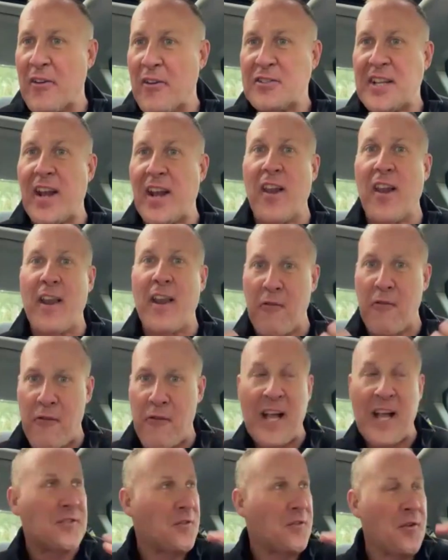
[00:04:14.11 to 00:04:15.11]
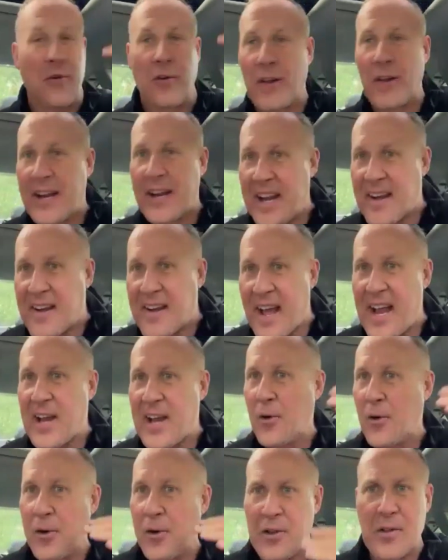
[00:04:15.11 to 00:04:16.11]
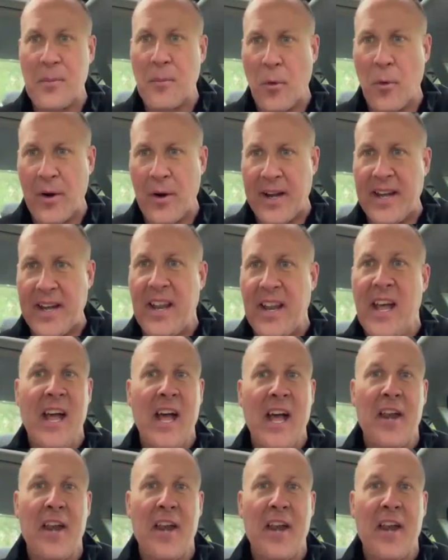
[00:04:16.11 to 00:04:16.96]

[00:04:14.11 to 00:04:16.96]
I was eating a lot of fast food late at night, early in the morning,